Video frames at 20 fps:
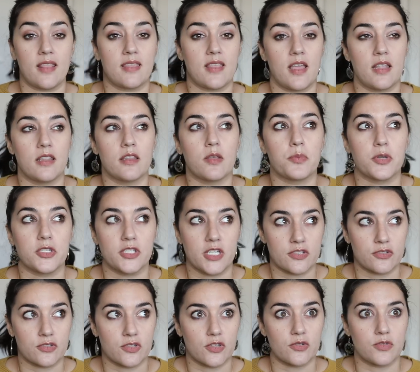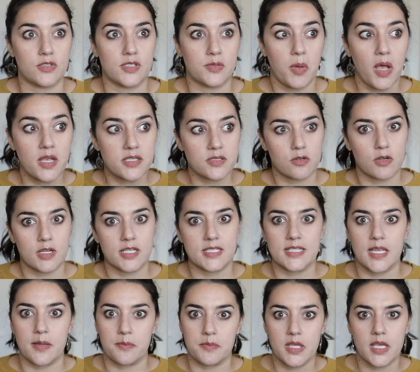And then the progesterone suppository,
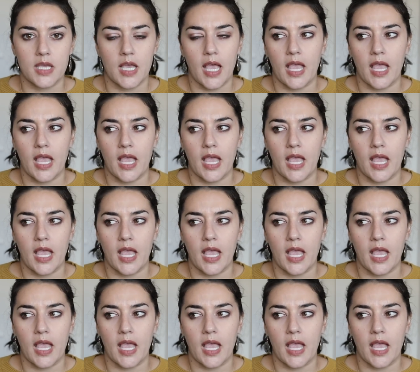same thing.